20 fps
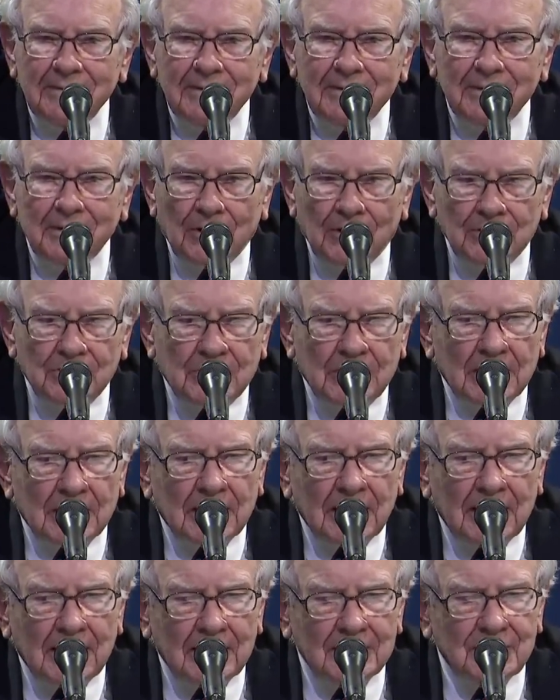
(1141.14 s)

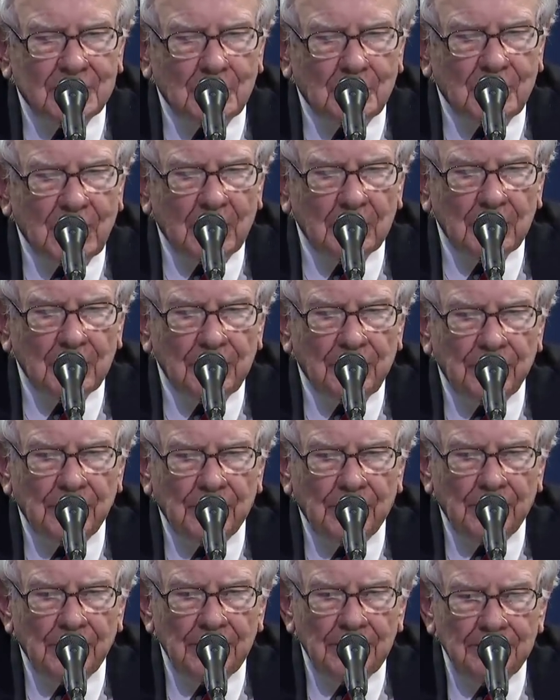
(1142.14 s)
yardstick. And on September
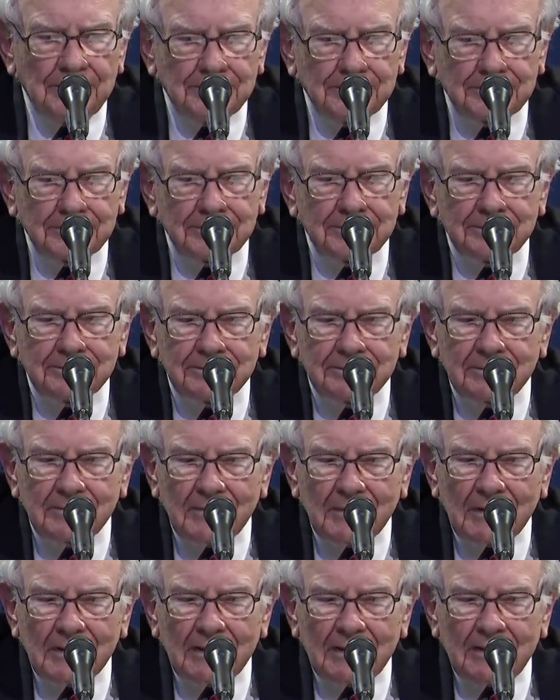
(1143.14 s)
3rd,
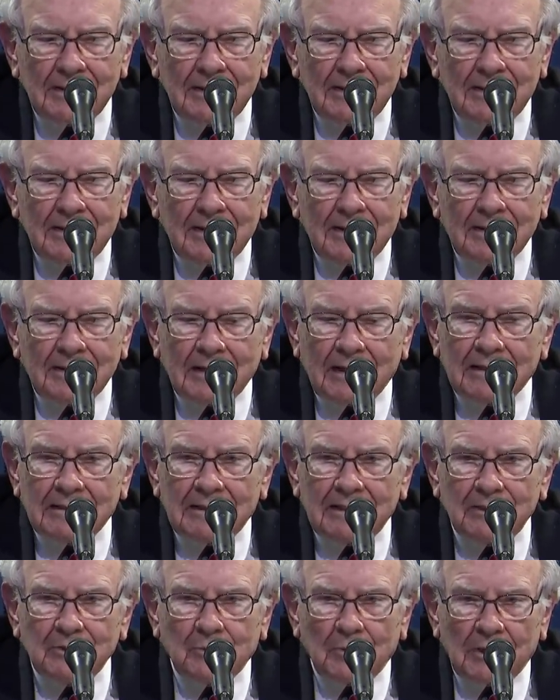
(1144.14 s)

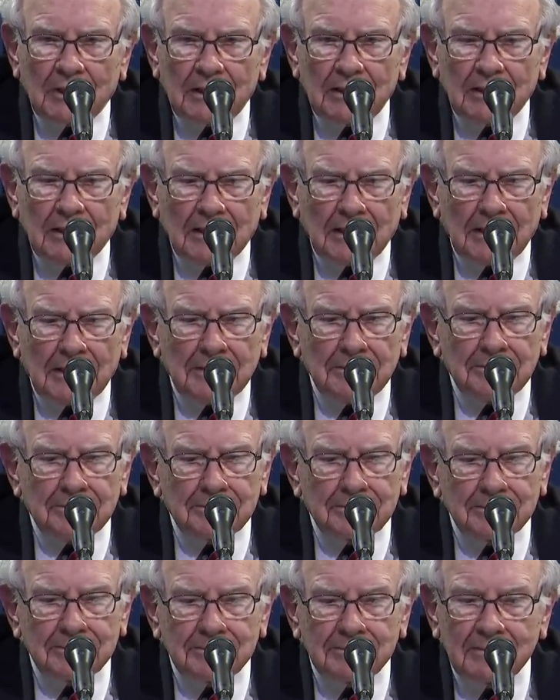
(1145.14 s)
1929,
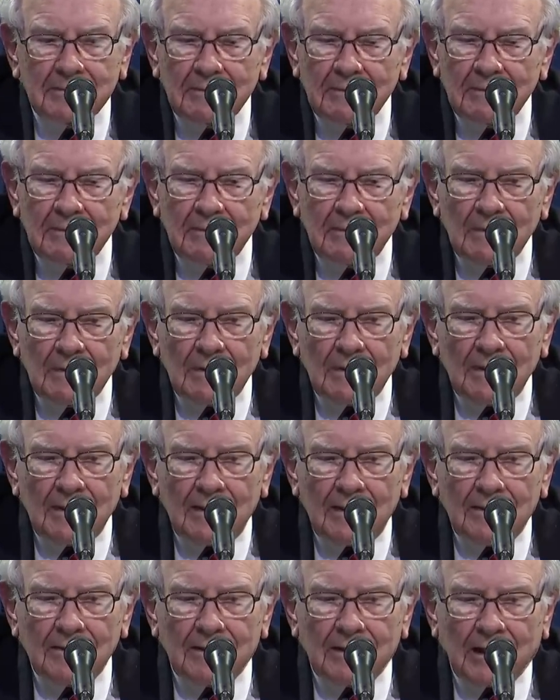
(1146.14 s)

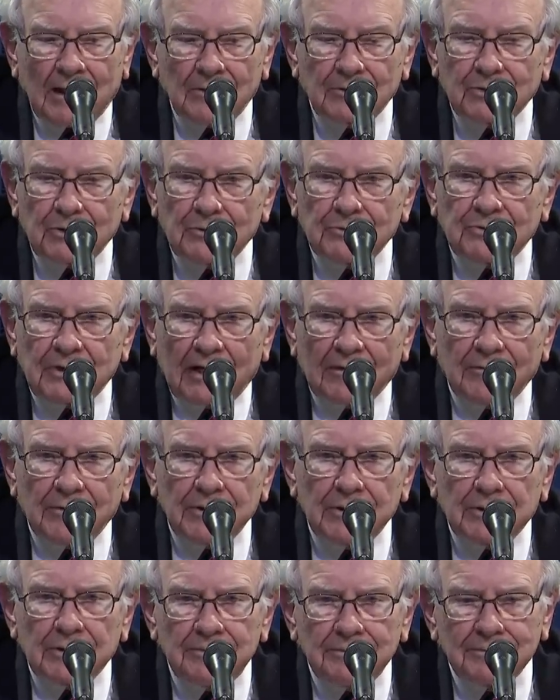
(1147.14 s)
the Dow Jones
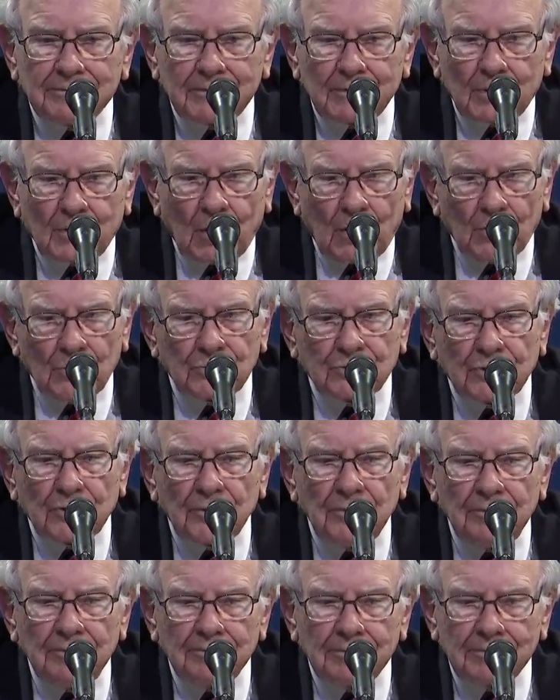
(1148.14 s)
average closed
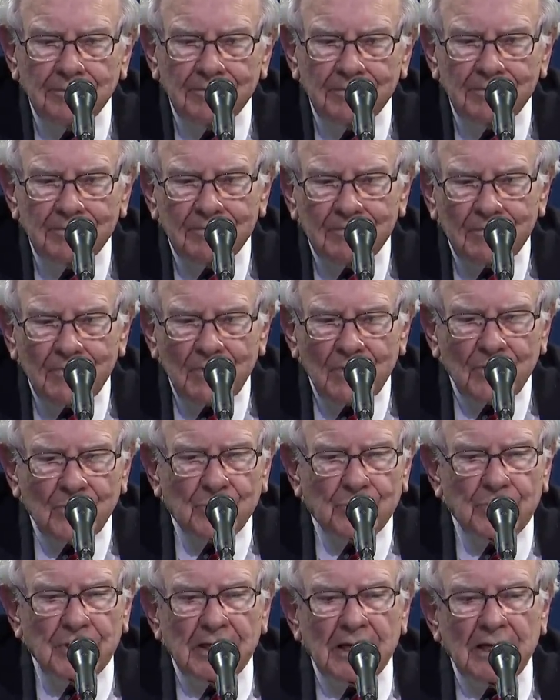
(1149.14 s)
at
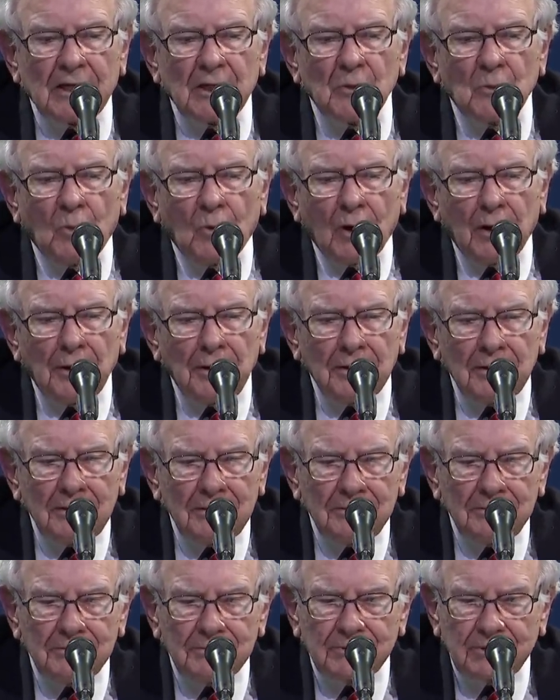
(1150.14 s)

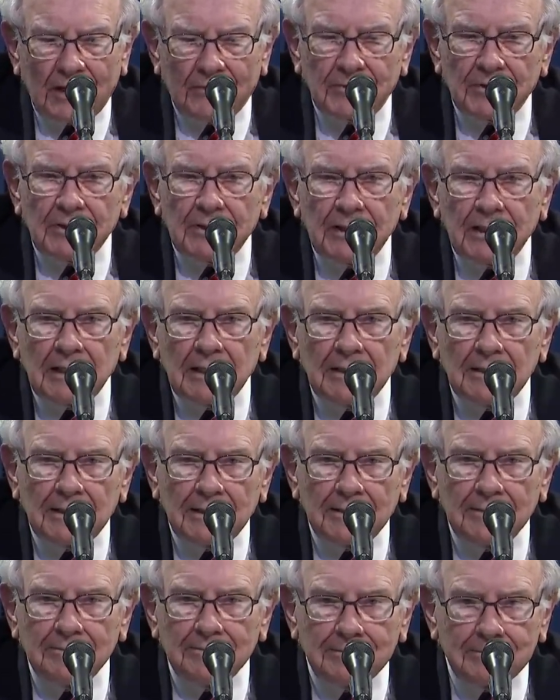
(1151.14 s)
381.17,
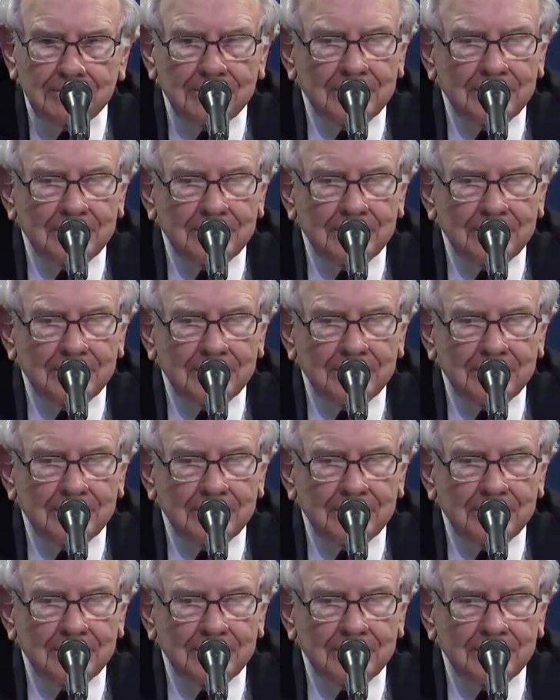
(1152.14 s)
and